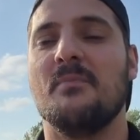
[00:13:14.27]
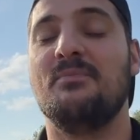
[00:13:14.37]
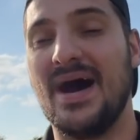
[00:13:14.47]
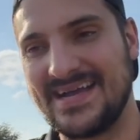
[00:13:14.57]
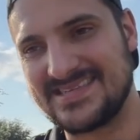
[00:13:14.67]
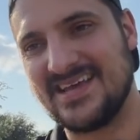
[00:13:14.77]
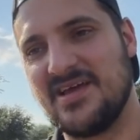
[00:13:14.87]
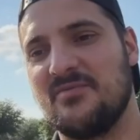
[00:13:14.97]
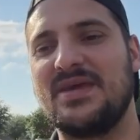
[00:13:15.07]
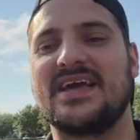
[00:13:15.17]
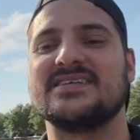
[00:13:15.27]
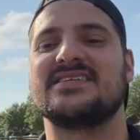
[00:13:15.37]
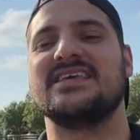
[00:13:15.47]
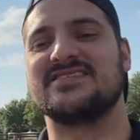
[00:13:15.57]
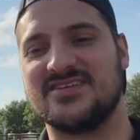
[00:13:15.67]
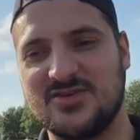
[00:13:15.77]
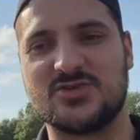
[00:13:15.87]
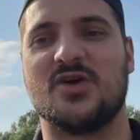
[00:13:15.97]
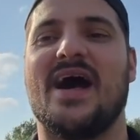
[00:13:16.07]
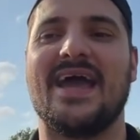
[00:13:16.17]
But because he's in
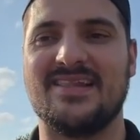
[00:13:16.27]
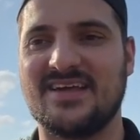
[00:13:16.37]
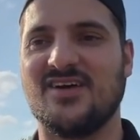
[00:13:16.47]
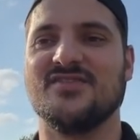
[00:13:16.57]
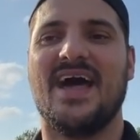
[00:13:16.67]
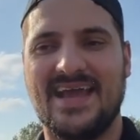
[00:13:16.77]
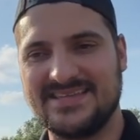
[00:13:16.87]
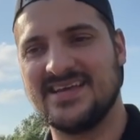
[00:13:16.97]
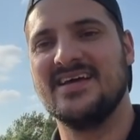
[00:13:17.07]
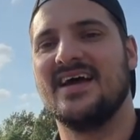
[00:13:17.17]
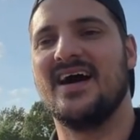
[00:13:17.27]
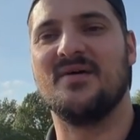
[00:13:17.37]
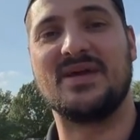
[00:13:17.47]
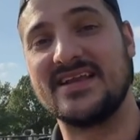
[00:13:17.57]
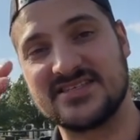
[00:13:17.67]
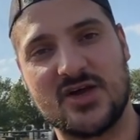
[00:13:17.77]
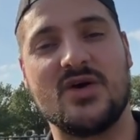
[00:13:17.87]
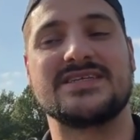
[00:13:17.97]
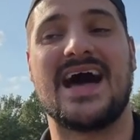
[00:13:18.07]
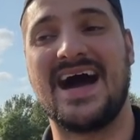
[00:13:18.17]
neutral idling all night, um, it doesn't go
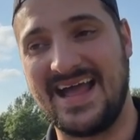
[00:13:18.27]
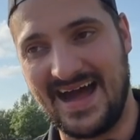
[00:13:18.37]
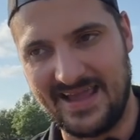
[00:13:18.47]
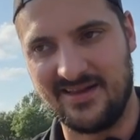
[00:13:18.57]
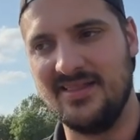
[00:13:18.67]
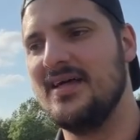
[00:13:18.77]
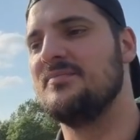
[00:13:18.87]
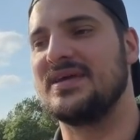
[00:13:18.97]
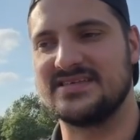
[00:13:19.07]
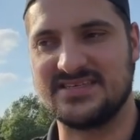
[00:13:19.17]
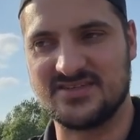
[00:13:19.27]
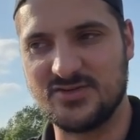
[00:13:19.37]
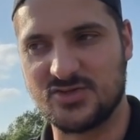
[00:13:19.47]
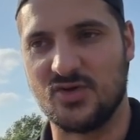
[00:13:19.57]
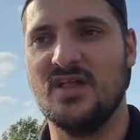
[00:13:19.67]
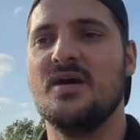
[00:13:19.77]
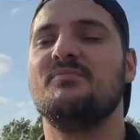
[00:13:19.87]
into high idle because he's neutral.